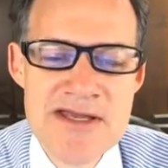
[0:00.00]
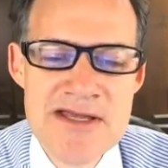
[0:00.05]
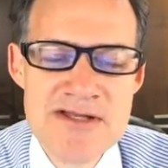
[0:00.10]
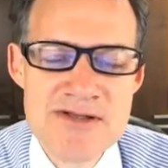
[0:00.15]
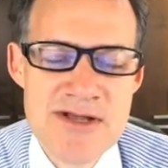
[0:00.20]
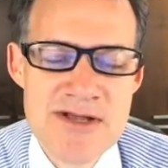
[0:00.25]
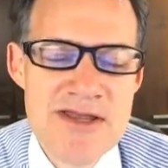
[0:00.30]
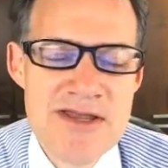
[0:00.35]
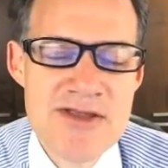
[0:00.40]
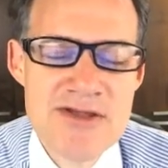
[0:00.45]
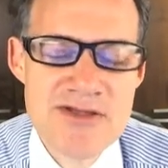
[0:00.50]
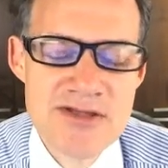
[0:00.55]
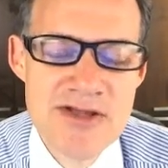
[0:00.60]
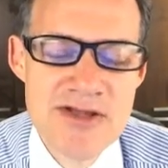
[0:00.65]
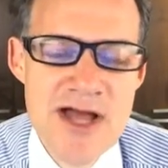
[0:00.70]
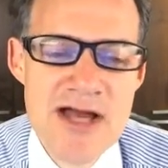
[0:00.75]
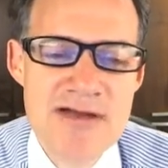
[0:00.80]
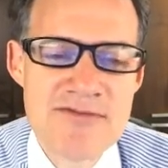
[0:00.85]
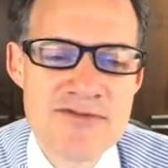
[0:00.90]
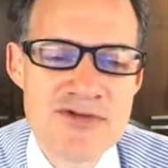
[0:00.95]
So I think there's a
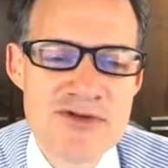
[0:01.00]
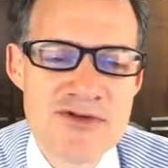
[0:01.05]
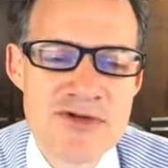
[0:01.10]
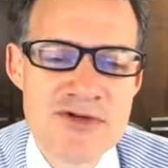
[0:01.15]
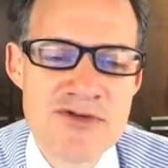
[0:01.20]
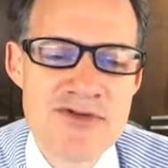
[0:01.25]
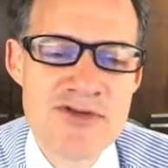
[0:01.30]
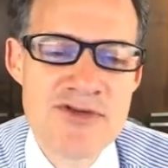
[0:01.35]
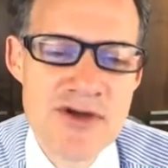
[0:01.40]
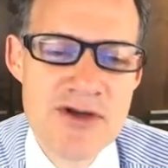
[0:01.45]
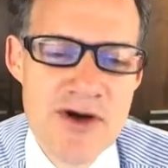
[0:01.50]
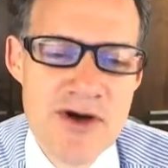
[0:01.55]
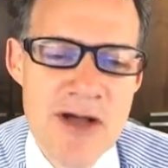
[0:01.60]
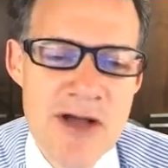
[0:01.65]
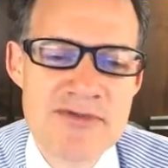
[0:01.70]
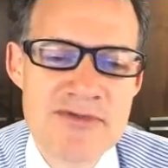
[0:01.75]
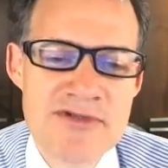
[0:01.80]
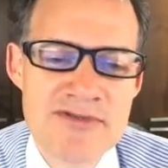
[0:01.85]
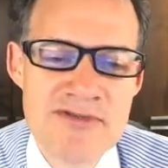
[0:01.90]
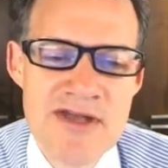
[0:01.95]
lot of truth to your
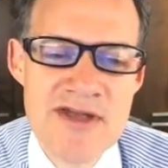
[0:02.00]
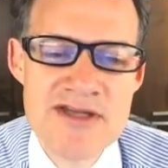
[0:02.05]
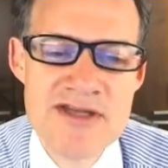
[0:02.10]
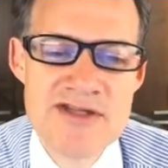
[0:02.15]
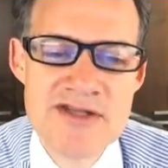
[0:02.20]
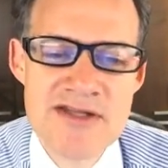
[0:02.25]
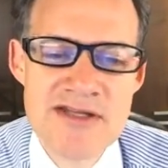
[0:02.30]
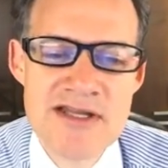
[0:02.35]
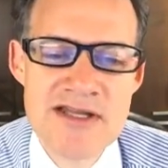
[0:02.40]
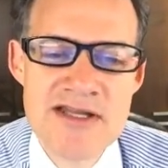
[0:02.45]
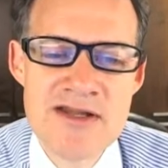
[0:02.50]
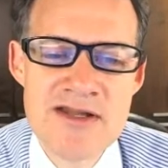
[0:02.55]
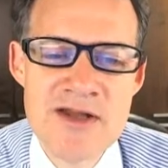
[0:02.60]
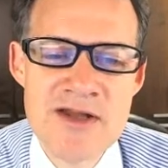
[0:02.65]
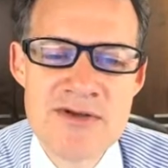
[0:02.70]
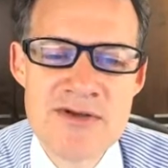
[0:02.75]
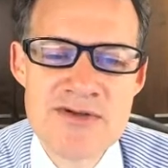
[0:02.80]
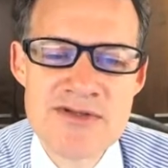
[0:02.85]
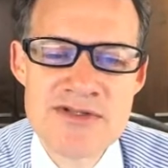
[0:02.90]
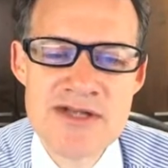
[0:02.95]
observation that
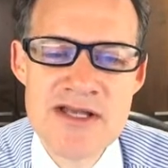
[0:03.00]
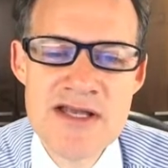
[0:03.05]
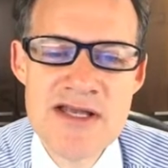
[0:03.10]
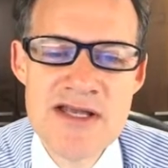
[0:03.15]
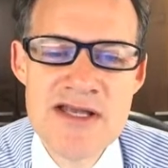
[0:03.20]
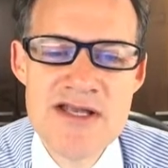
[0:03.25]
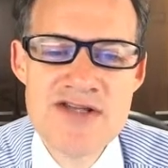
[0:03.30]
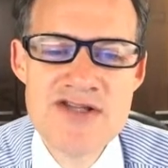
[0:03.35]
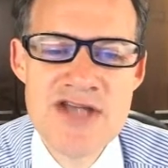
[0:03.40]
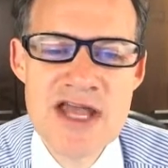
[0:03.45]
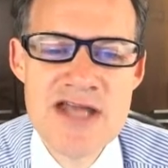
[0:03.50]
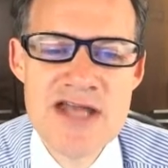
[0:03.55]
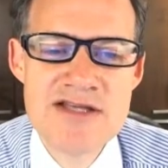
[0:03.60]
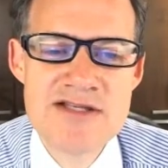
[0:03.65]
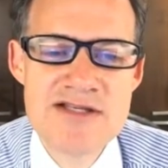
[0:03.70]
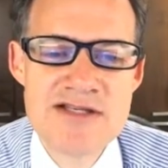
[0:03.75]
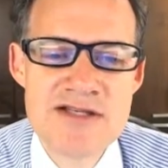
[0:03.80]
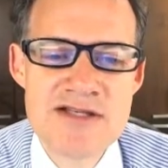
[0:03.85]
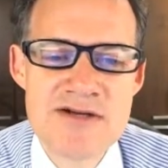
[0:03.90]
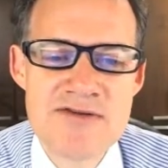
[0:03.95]
those
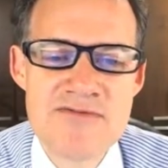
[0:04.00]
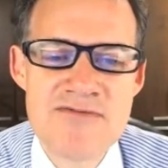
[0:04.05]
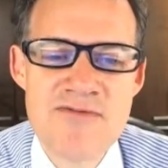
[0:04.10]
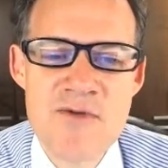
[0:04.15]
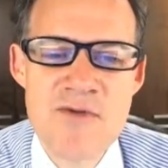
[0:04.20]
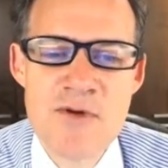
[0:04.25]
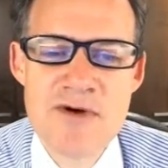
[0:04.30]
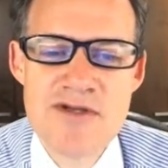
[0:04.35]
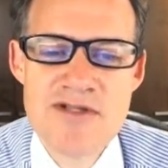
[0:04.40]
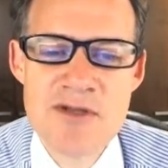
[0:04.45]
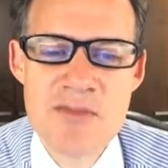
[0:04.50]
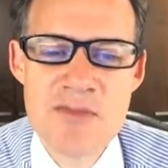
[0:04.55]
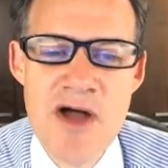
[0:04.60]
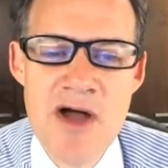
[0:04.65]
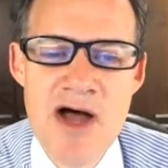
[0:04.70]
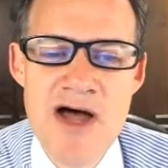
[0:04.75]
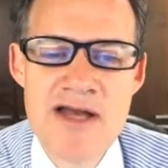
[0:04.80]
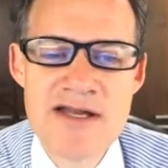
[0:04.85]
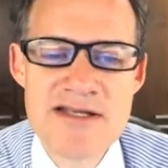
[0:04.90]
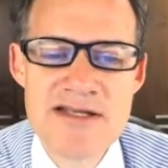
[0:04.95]
changes that are forced
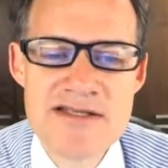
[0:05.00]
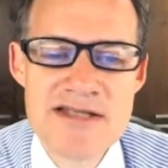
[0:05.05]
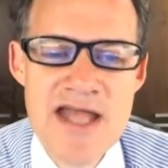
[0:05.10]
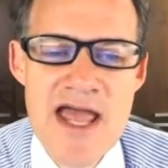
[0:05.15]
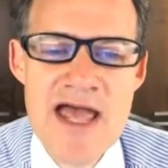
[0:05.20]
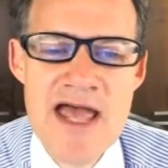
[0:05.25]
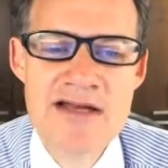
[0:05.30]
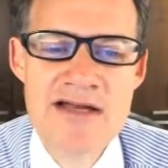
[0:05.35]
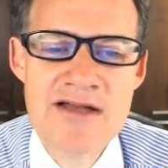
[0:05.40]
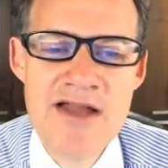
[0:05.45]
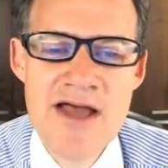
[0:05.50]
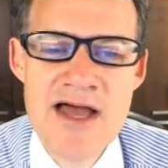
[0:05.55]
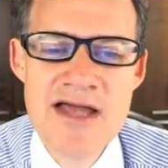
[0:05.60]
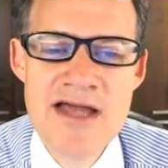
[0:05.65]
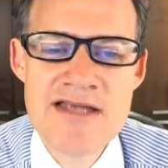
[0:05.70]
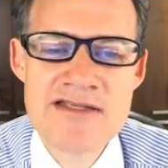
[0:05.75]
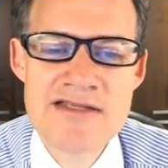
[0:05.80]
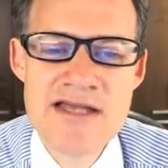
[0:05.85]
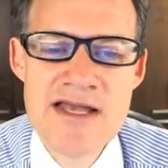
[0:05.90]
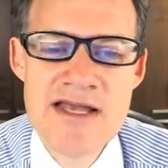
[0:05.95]
upon us
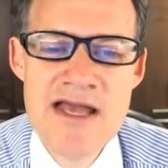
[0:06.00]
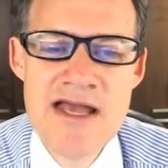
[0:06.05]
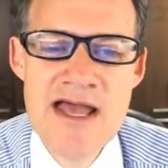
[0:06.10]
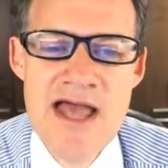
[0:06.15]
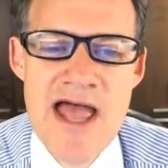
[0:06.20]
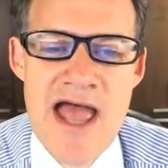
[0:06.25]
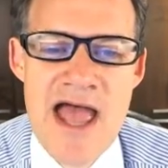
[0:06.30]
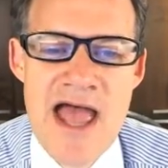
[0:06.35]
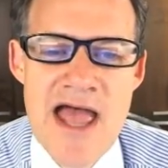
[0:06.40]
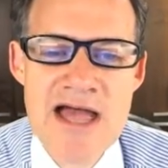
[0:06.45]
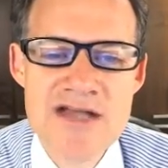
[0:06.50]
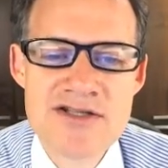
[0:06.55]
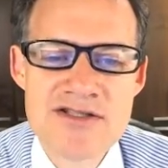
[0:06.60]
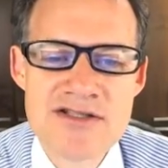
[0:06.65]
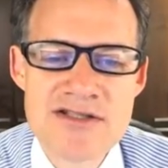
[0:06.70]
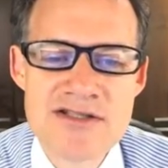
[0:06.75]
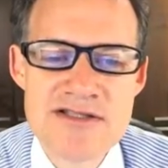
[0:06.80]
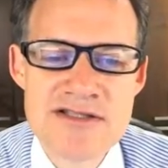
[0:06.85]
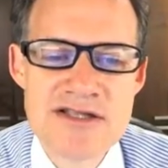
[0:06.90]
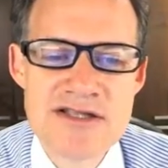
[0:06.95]
catalyze
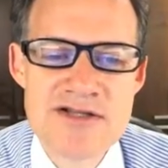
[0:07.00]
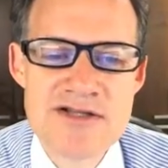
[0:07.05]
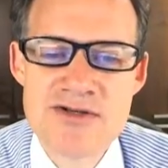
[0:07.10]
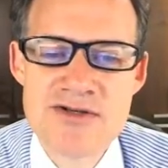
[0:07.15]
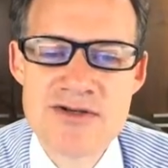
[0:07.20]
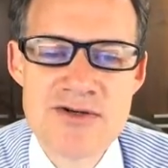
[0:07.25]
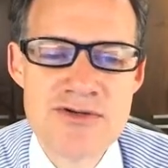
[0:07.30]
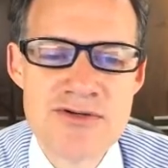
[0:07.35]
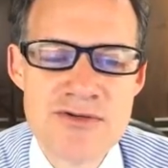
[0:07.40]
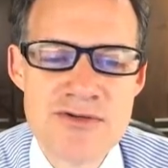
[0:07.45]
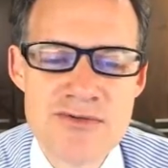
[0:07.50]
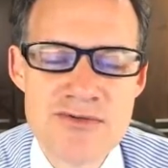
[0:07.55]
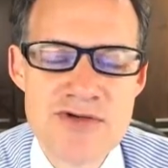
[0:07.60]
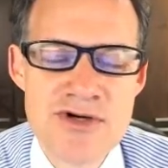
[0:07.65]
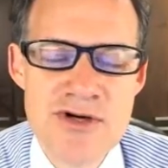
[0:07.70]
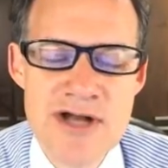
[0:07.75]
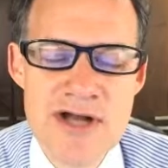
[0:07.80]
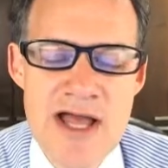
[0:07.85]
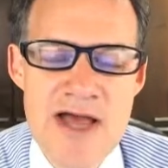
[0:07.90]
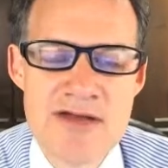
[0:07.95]
actions that
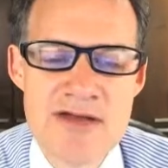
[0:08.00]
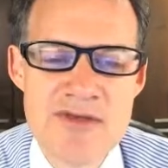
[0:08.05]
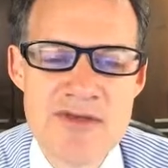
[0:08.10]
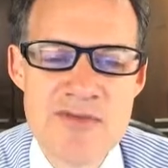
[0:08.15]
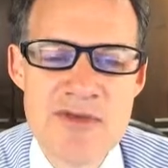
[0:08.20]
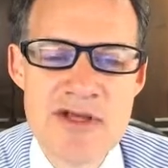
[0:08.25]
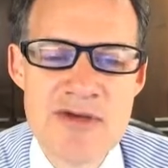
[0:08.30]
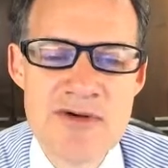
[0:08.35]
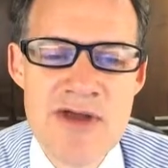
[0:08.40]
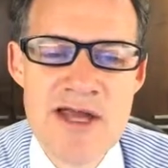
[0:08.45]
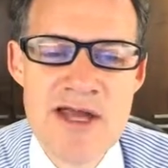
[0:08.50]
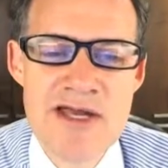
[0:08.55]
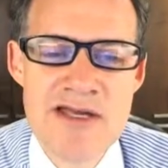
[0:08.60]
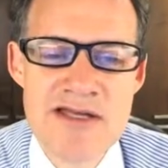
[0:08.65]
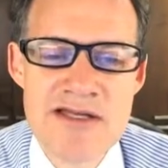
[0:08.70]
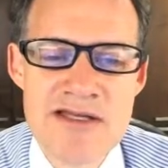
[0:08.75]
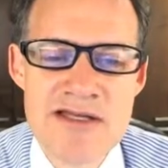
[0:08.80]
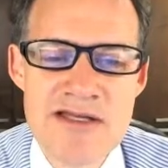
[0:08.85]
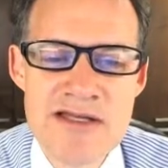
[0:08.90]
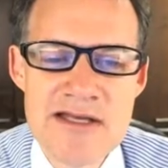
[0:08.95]
turn out to be
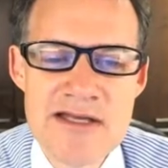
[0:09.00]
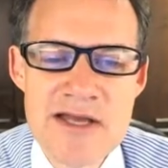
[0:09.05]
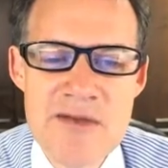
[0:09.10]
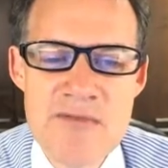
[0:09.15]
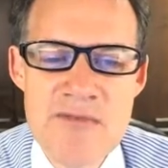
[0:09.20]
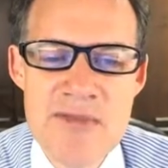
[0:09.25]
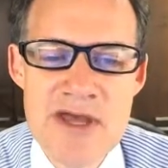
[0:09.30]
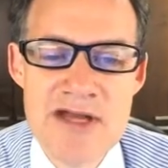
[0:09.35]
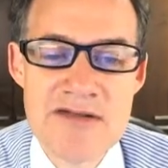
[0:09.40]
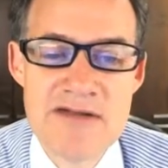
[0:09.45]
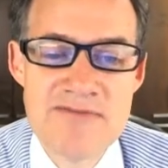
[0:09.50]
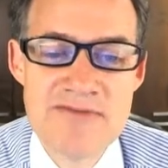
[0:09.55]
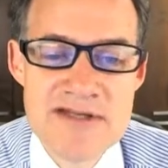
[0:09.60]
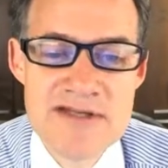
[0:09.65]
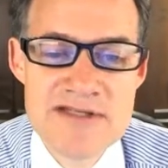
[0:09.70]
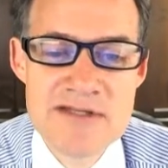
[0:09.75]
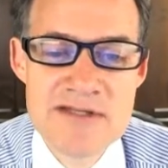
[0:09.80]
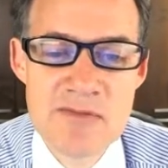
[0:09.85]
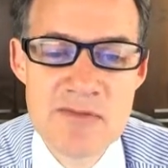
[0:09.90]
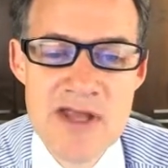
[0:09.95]
great
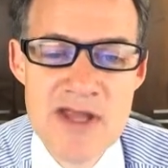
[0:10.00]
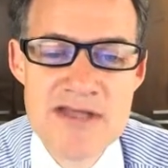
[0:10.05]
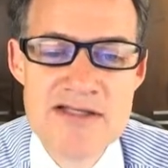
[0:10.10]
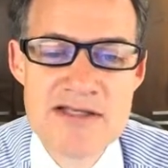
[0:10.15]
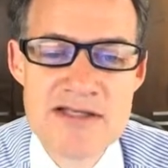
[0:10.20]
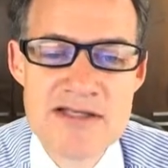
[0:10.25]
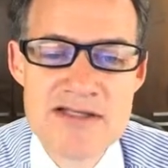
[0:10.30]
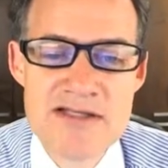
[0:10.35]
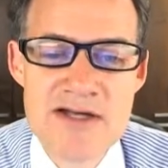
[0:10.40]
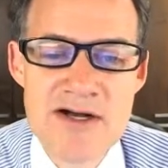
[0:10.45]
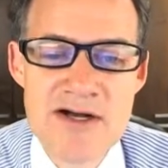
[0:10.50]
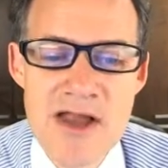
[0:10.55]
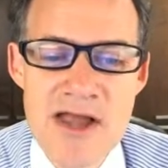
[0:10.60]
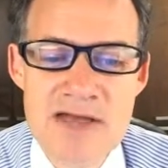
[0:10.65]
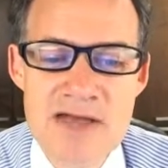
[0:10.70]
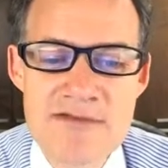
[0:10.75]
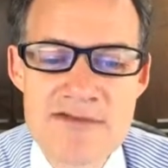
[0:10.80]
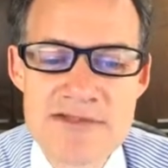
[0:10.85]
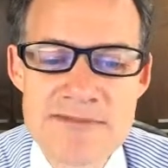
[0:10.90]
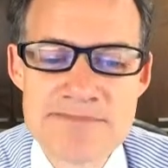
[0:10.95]
benefits and blessings in our
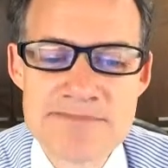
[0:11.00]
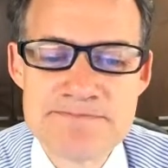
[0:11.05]
lives.